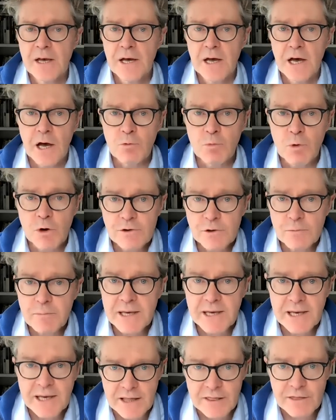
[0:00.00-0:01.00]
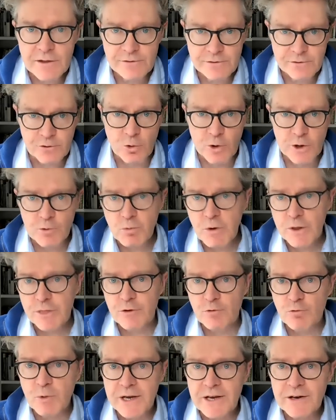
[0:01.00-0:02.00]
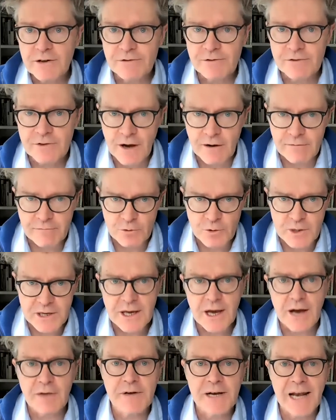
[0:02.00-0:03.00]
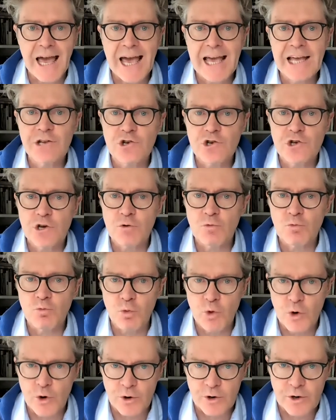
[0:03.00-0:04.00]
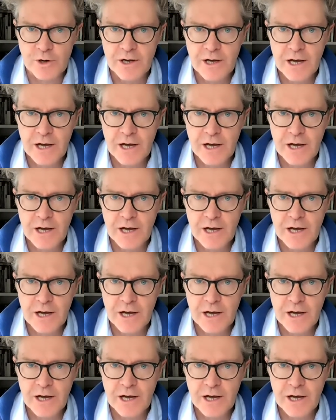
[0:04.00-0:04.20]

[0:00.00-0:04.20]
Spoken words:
I want to begin the story with the rediscovery of an ancient work,